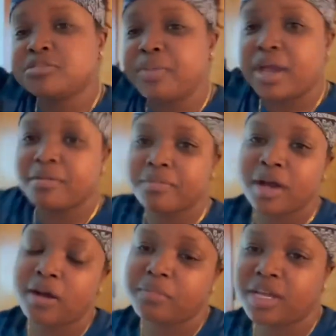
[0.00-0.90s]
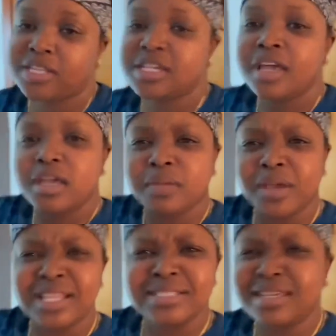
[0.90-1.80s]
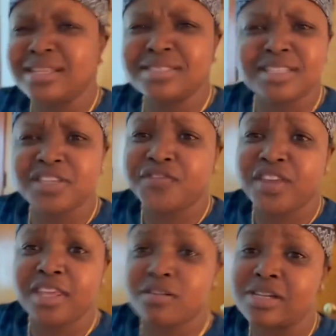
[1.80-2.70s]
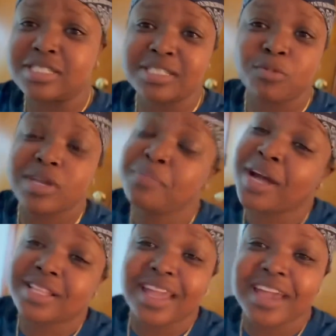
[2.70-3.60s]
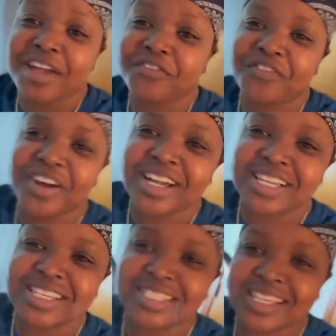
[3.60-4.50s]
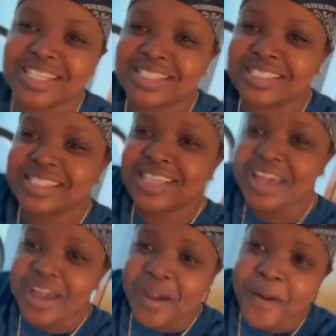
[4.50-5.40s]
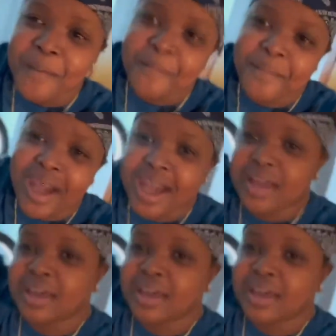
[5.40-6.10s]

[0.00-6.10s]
Man, them comments, and man, let's get into this video because we about to have fun because it's my